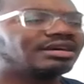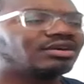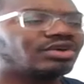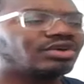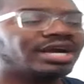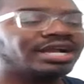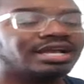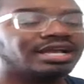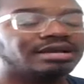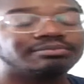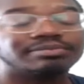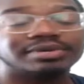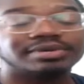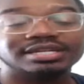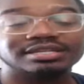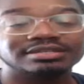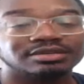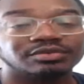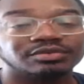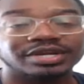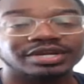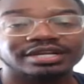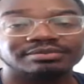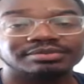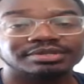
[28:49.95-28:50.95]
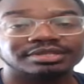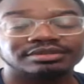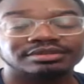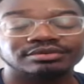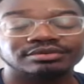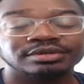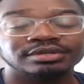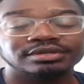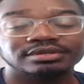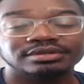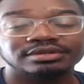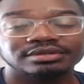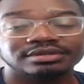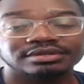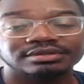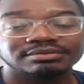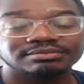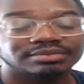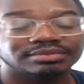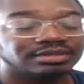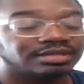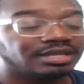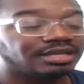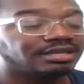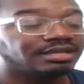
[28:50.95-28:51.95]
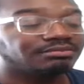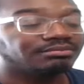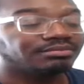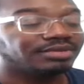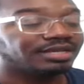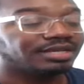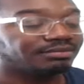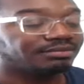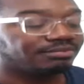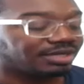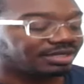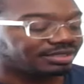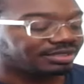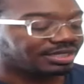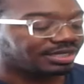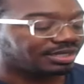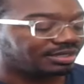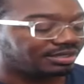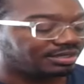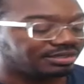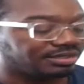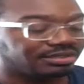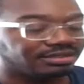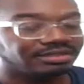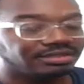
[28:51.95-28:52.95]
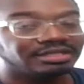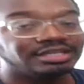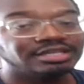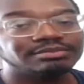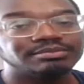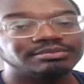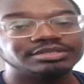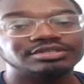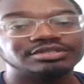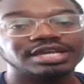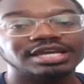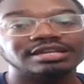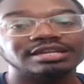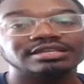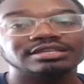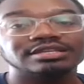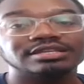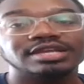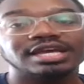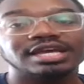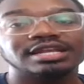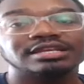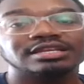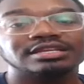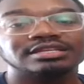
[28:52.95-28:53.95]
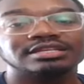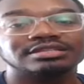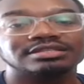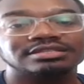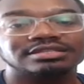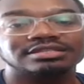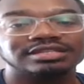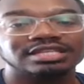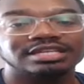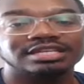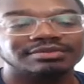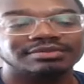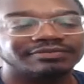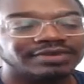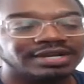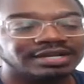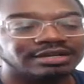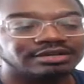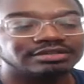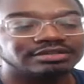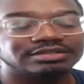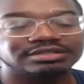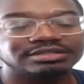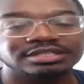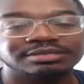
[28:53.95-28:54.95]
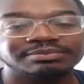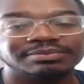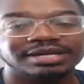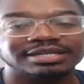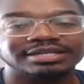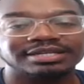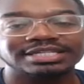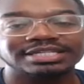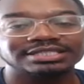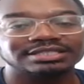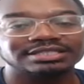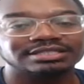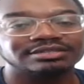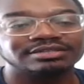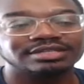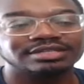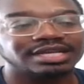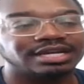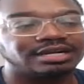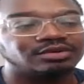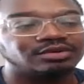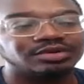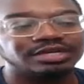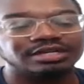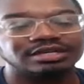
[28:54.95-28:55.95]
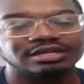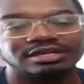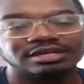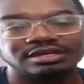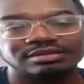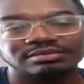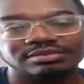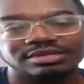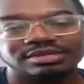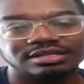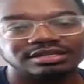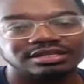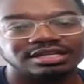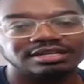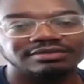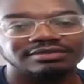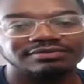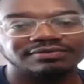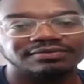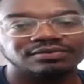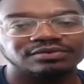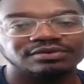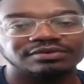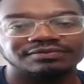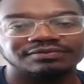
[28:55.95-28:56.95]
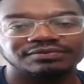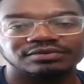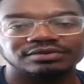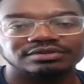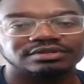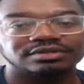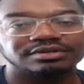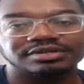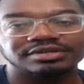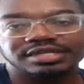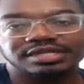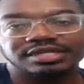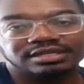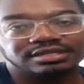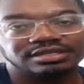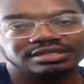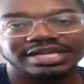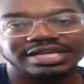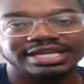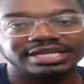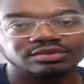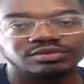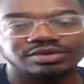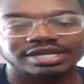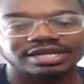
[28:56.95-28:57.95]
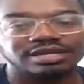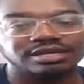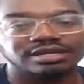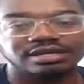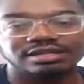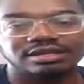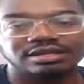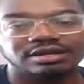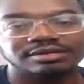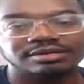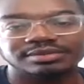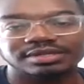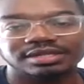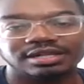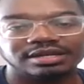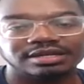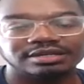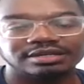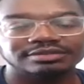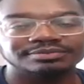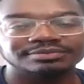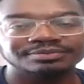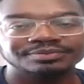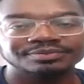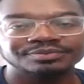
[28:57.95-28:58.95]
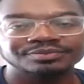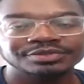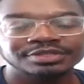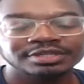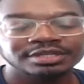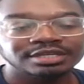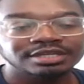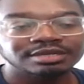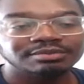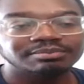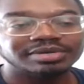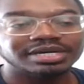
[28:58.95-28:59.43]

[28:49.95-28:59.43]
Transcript: Oh, I got buddies that wake up at three, but they in bed by nine. But you gotta you gotta get to sleep. If I go to sleep by 9:30, I'll wake up at, at 4, 4:30, like without an alarm clock. Mm-hmm.